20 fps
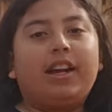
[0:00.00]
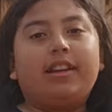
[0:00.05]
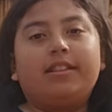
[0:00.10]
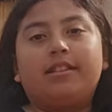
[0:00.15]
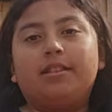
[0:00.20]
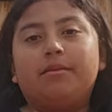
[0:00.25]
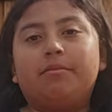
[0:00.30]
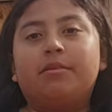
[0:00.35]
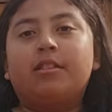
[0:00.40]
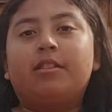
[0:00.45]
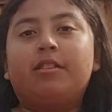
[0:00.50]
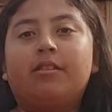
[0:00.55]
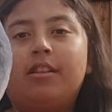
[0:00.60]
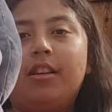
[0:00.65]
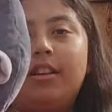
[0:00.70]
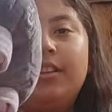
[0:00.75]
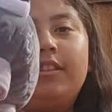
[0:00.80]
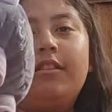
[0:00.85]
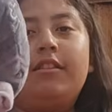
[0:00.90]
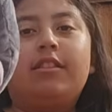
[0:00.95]
and Vassy, but they're
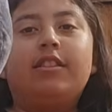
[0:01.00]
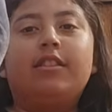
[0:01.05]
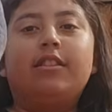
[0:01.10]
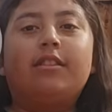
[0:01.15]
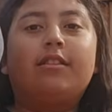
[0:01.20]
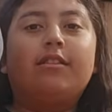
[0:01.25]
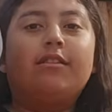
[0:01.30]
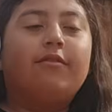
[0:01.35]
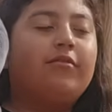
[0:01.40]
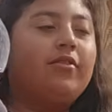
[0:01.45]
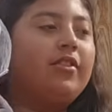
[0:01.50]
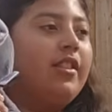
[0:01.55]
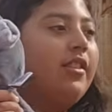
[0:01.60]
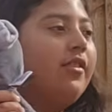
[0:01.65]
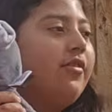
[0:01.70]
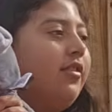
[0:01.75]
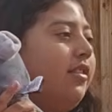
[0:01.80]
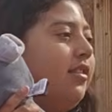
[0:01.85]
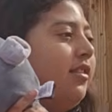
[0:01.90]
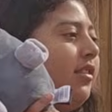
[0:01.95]
not here yet. So if you
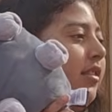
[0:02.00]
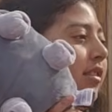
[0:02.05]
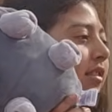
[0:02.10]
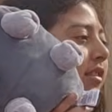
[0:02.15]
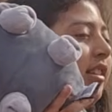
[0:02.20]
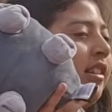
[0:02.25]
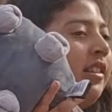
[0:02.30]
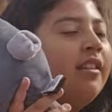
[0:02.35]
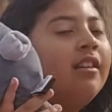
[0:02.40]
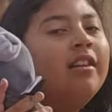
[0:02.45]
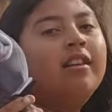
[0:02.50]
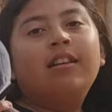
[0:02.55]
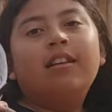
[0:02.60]
guys want to see like